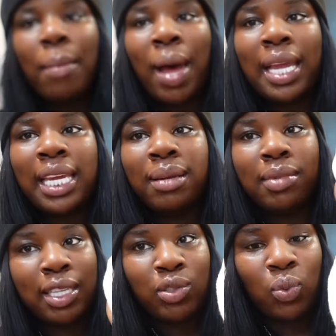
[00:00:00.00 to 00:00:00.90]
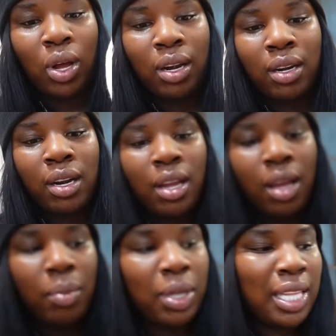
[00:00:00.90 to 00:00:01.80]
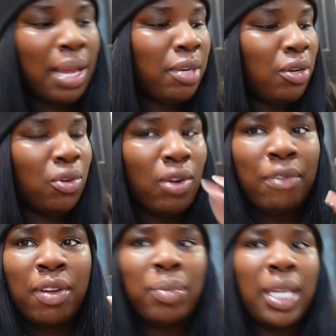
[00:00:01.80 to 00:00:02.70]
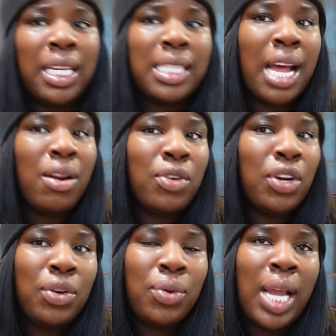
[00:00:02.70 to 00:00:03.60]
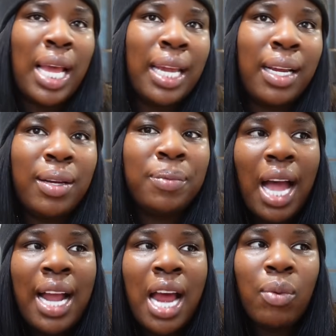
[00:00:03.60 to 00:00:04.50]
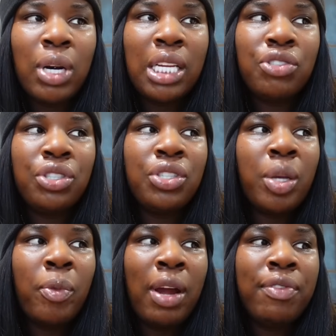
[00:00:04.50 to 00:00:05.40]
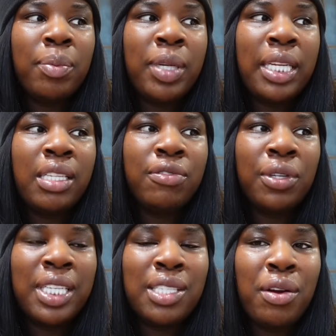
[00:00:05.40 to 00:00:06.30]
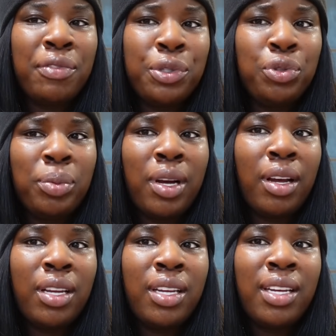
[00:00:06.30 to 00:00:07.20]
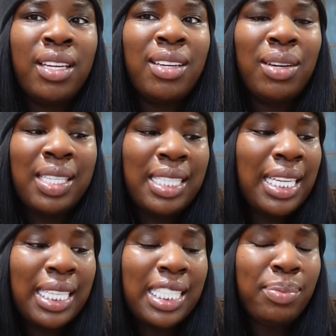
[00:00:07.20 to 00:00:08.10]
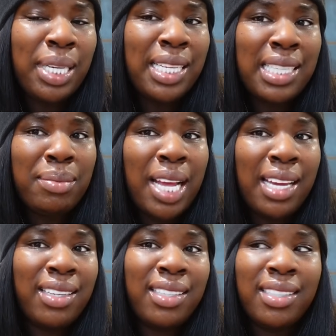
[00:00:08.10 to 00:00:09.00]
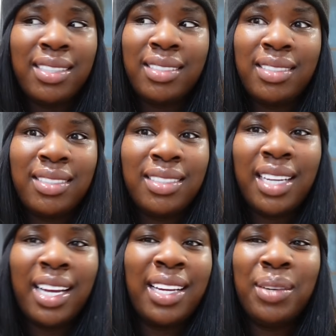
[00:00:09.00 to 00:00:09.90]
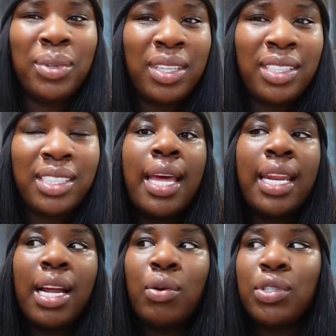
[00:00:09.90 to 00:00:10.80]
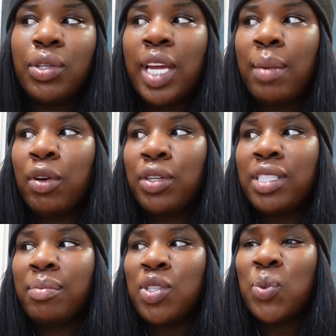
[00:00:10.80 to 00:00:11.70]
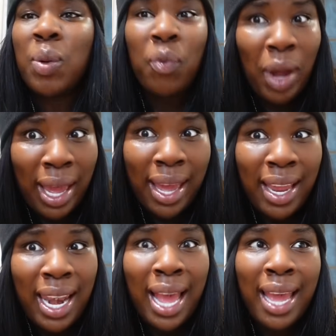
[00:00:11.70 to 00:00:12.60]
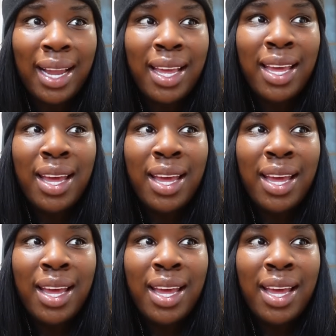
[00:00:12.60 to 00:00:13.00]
might keep this one. But them little graphic beanies, I don't know, like, I kind of want to introduce some graphic beanies for Cassell Official, but seeing these beanies, I'm like, ugh, like, what? And then I also came across some swimwear. Like,